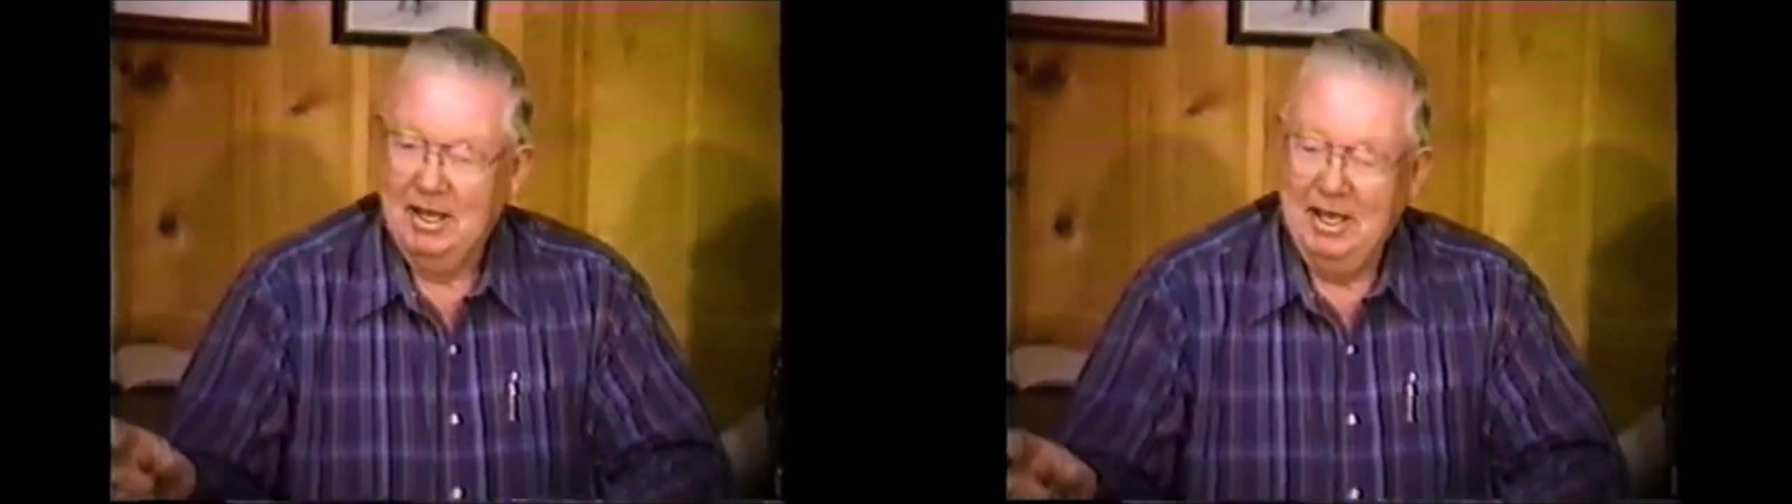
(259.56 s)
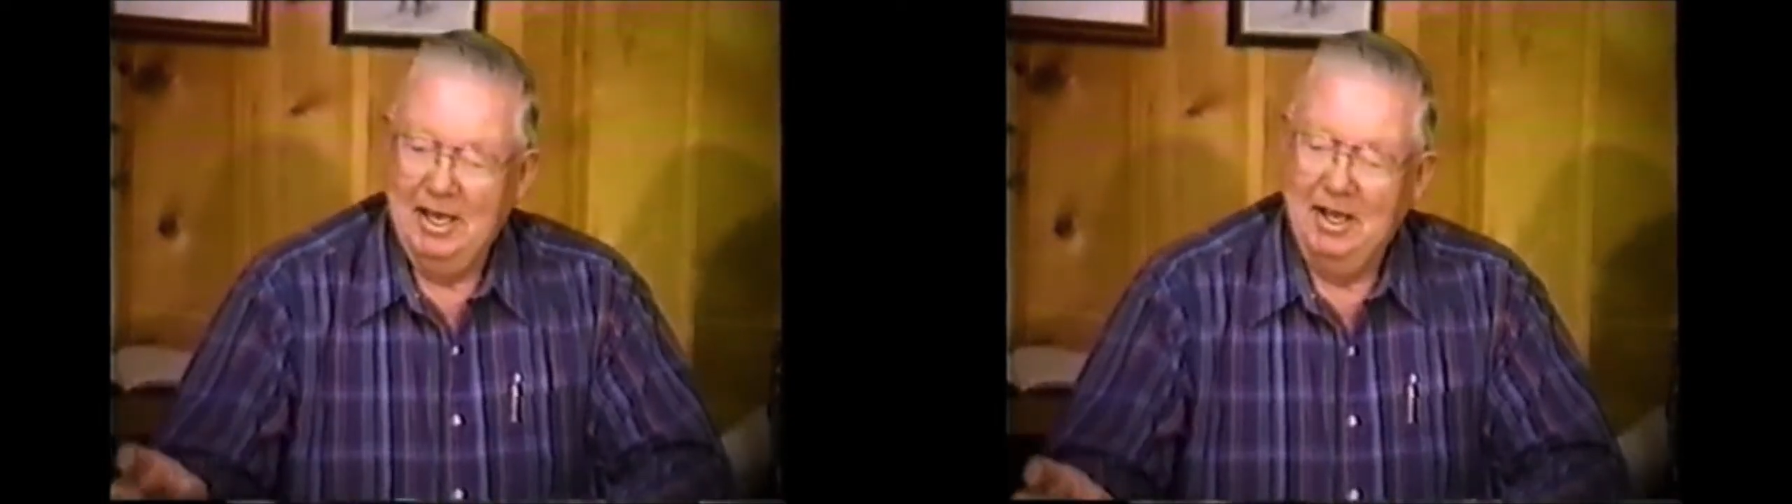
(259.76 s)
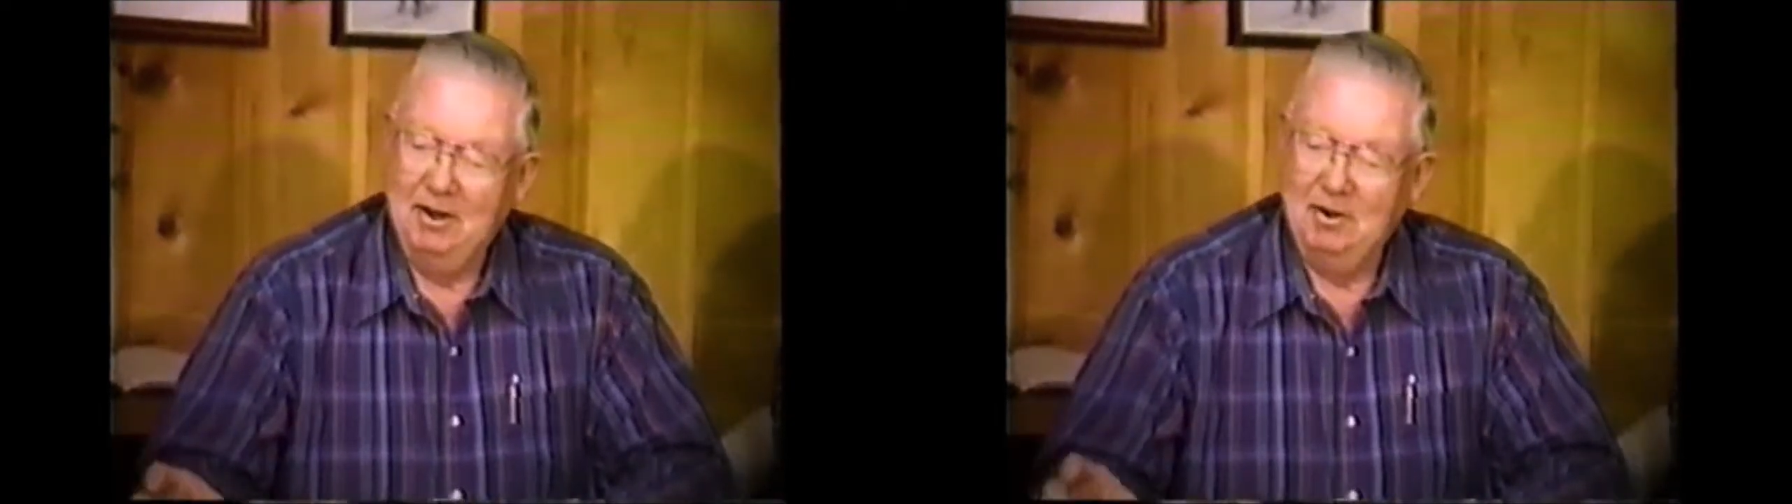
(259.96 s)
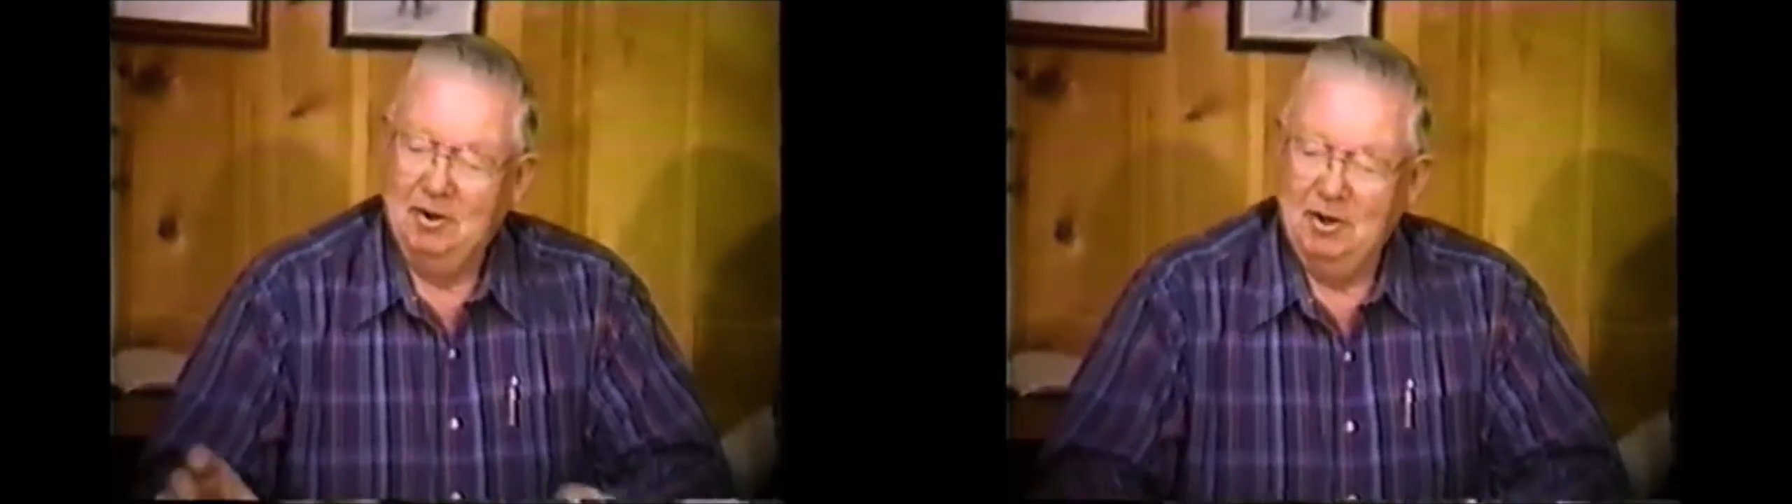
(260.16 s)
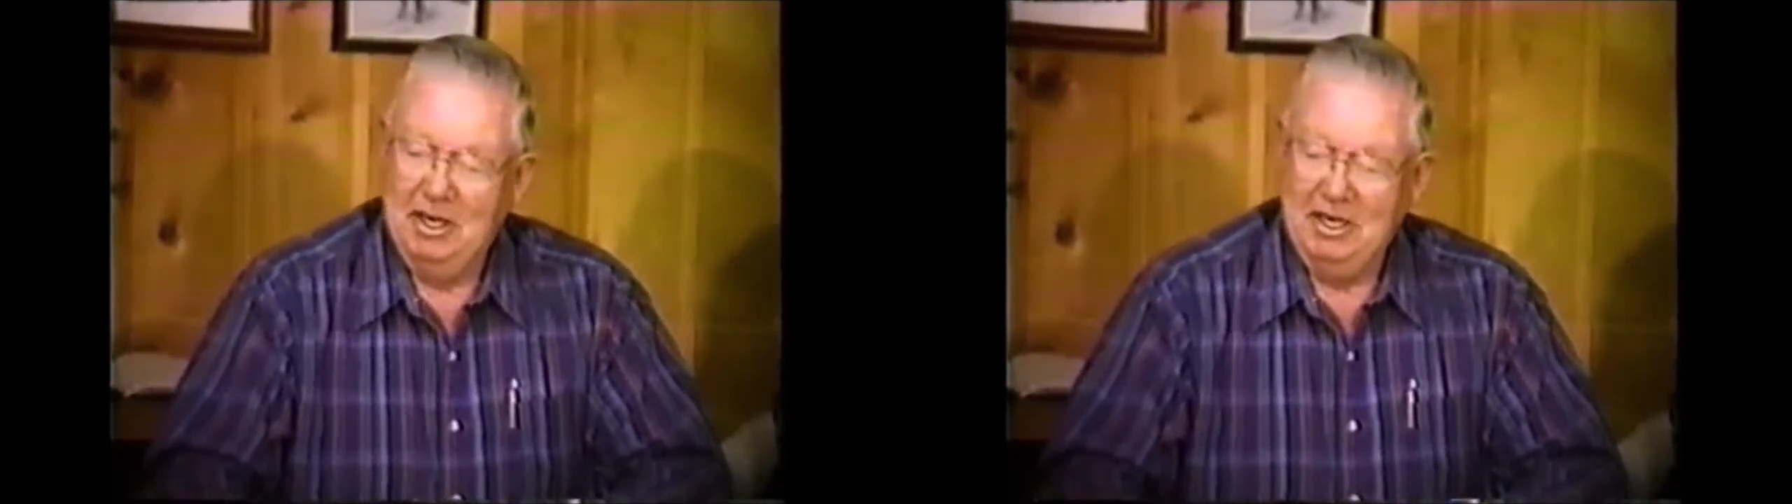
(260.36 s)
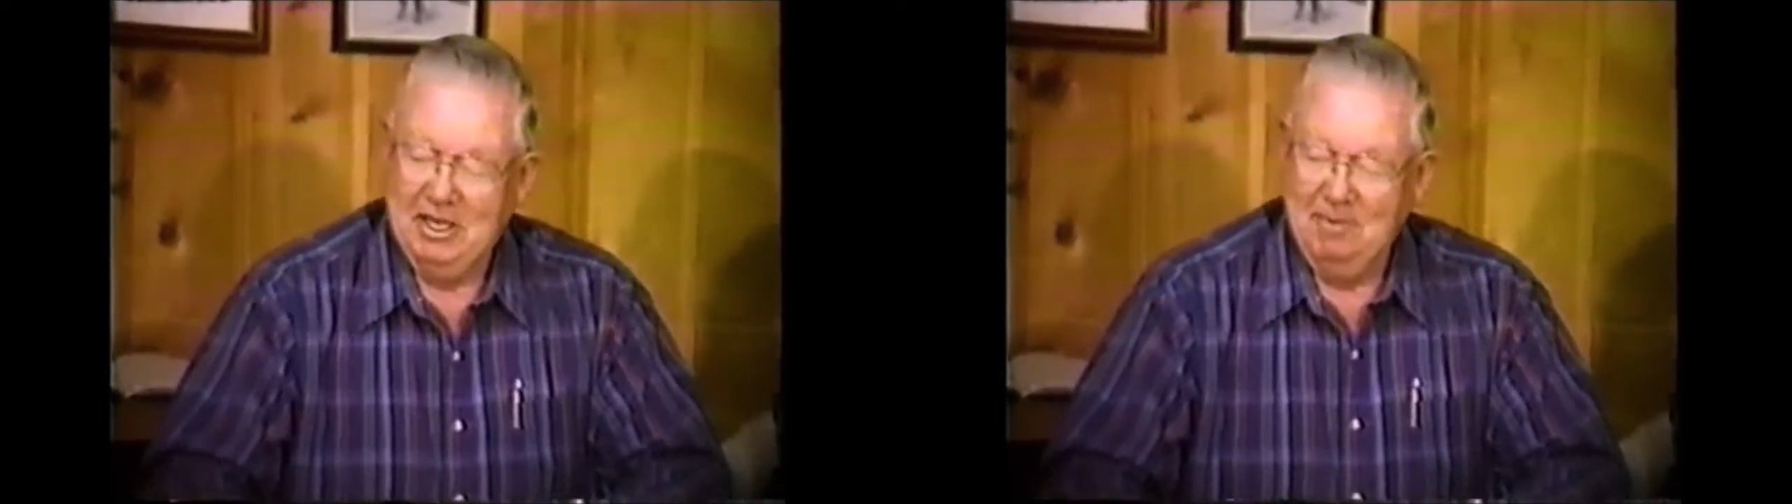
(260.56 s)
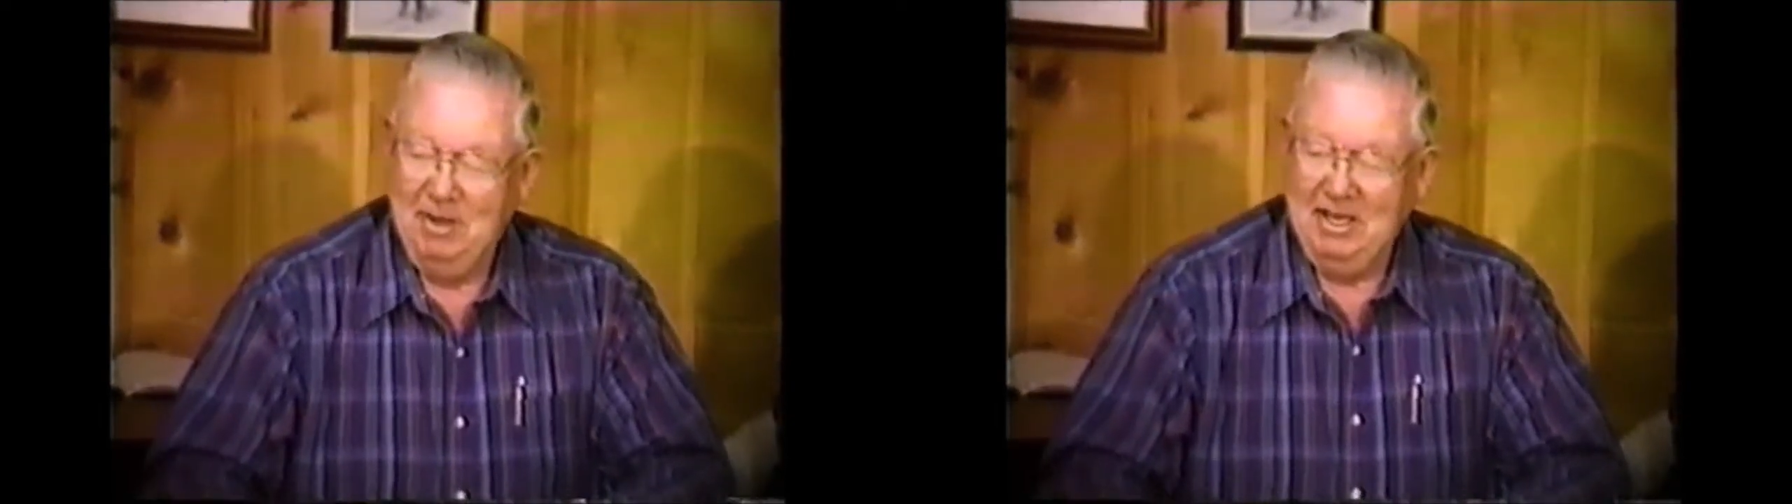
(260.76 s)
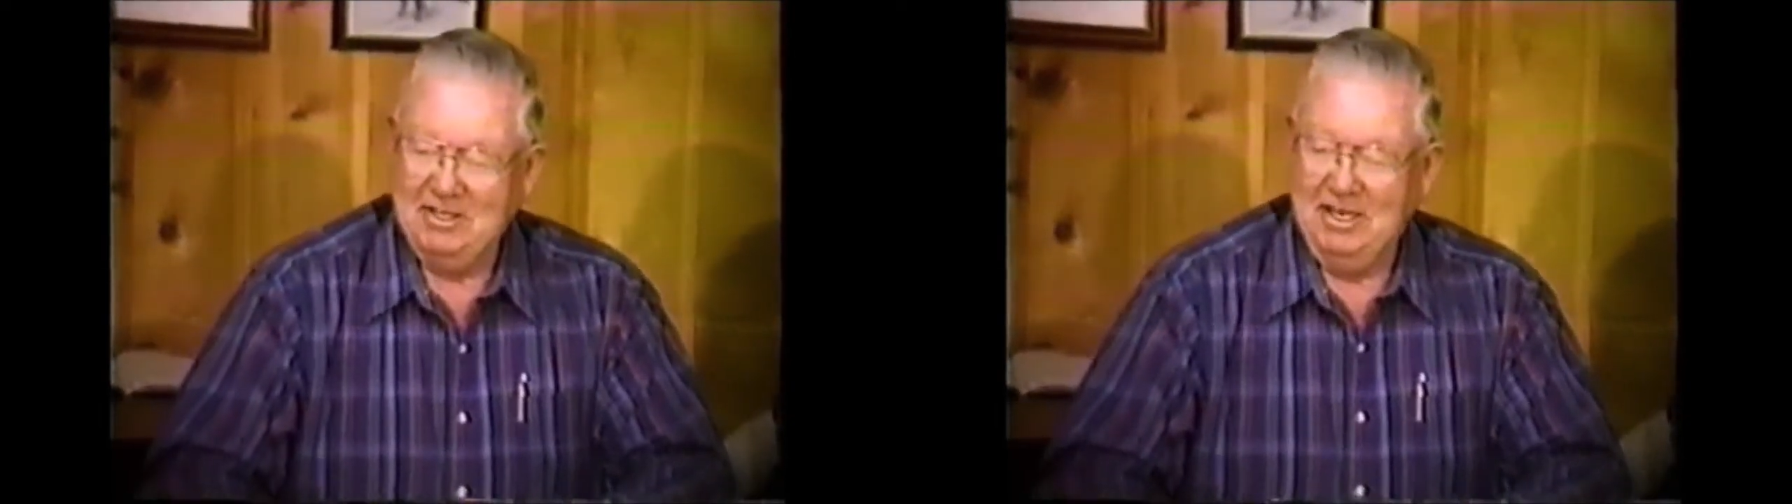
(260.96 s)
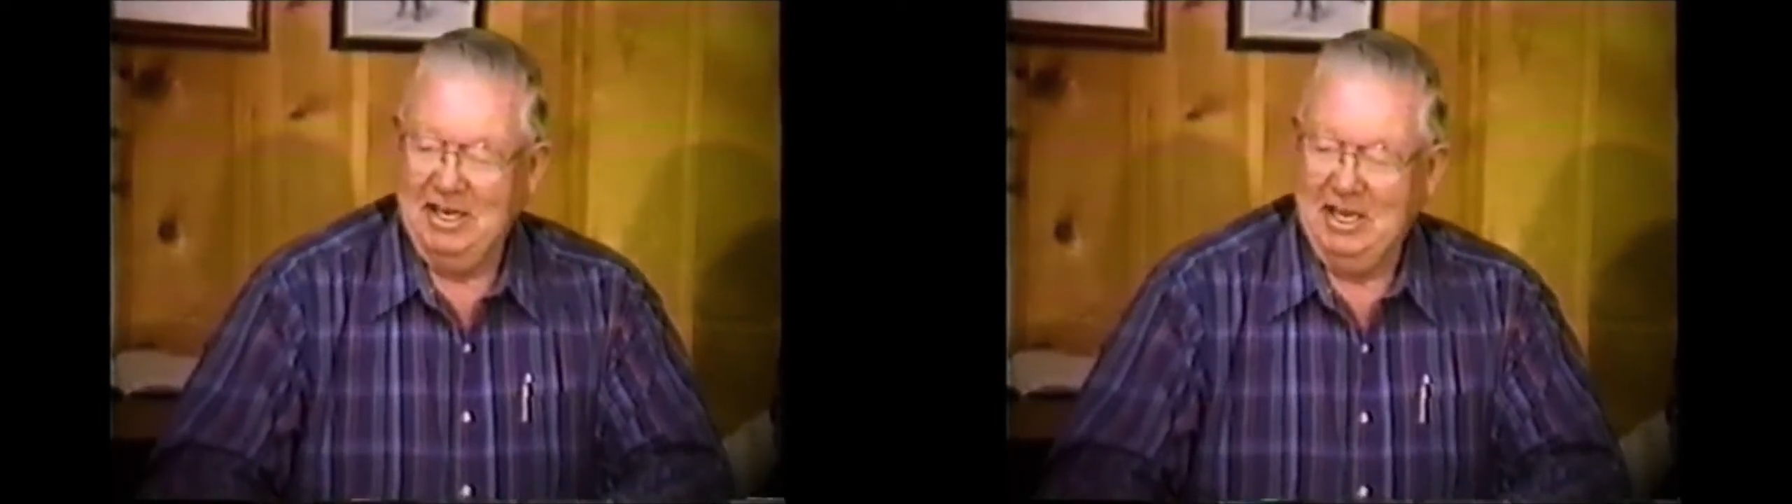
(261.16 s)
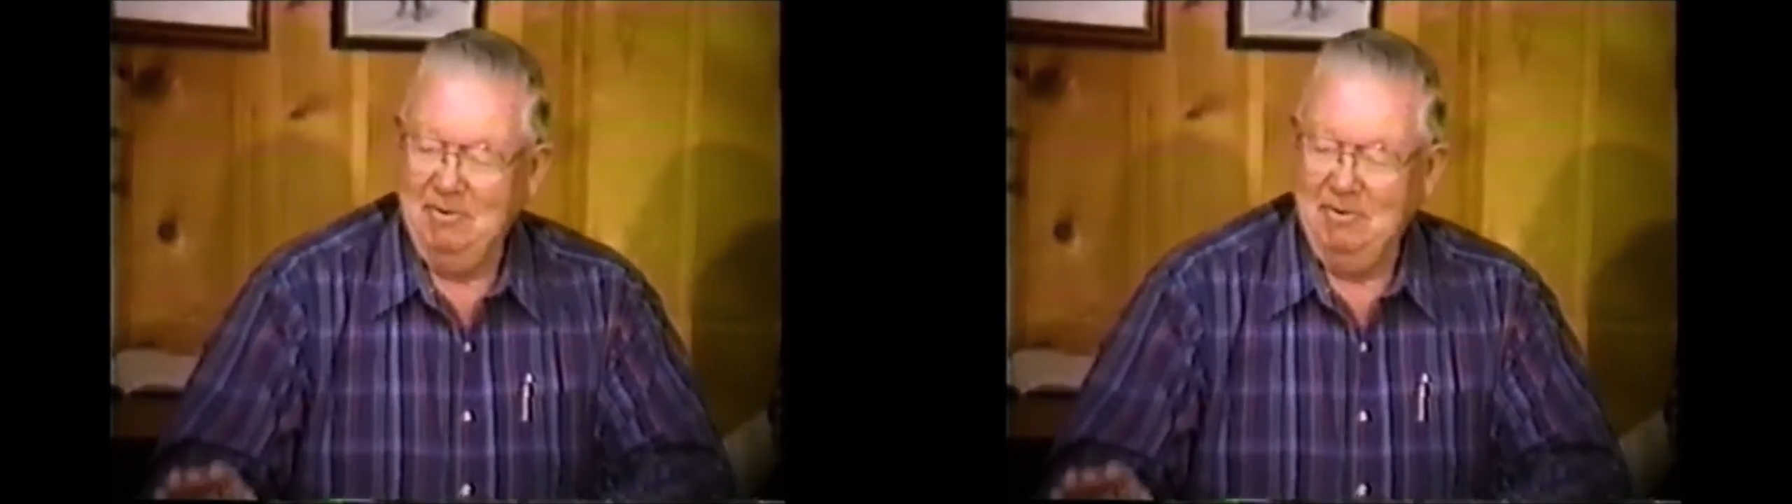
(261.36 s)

And they'd come in and say,